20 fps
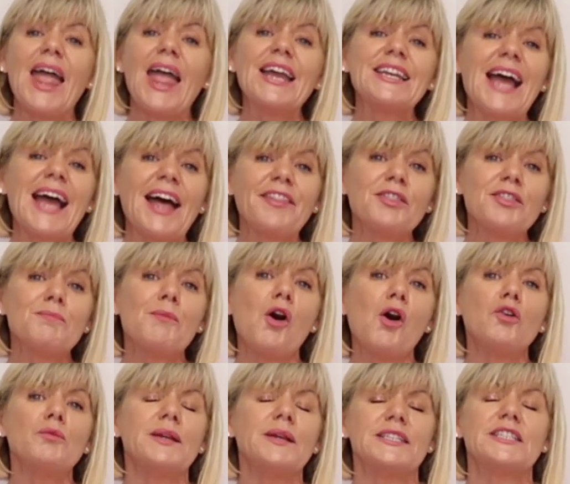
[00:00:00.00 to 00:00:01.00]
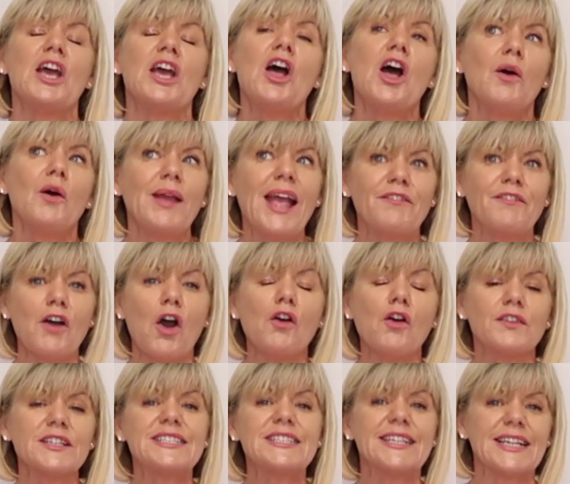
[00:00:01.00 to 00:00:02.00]
And at the moment, we have
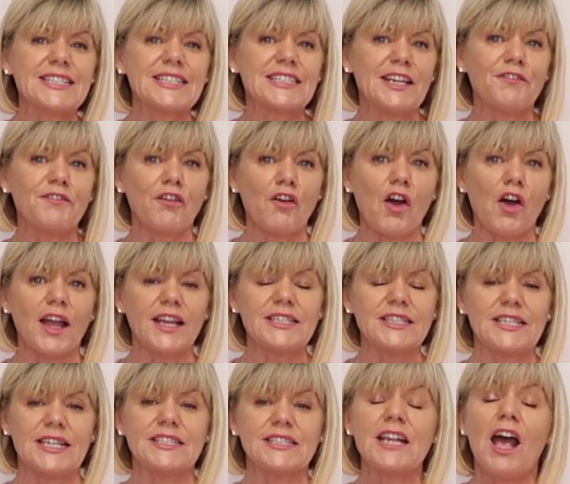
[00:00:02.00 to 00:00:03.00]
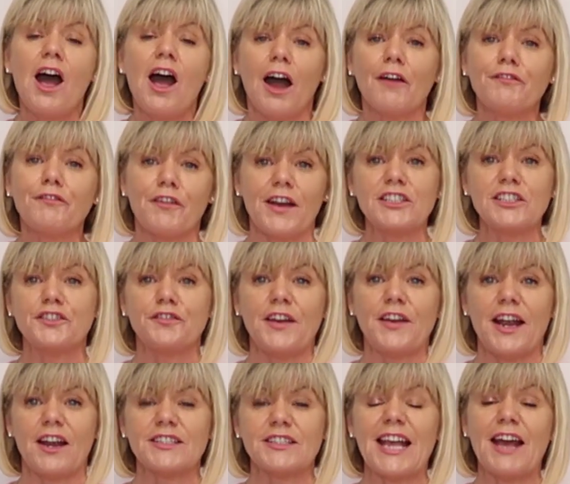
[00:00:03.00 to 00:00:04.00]
over 60 varieties of fresh
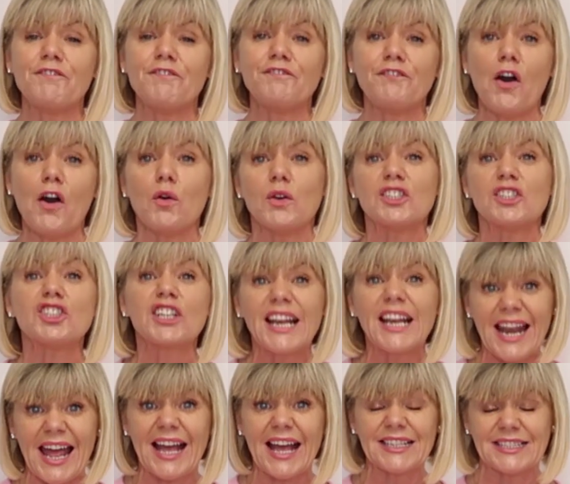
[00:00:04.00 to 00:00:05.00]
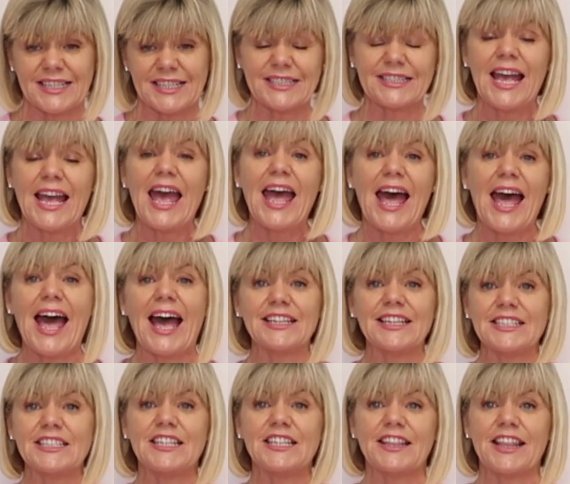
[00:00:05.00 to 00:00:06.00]
flowers and foliage classes
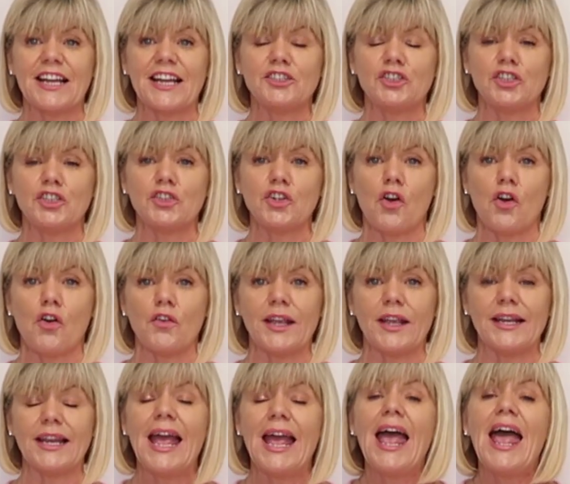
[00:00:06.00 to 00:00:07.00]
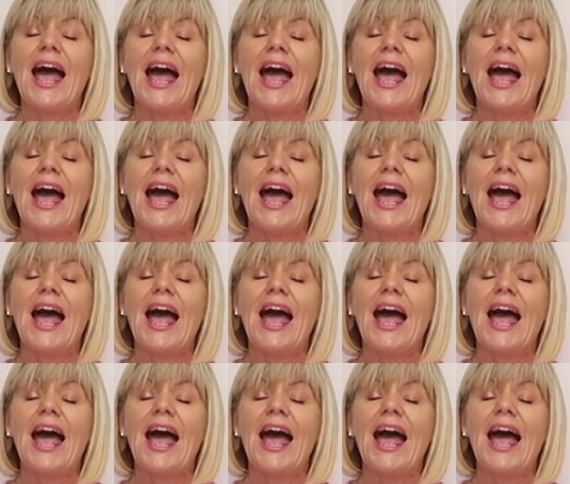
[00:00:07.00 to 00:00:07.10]
added to that tutorial.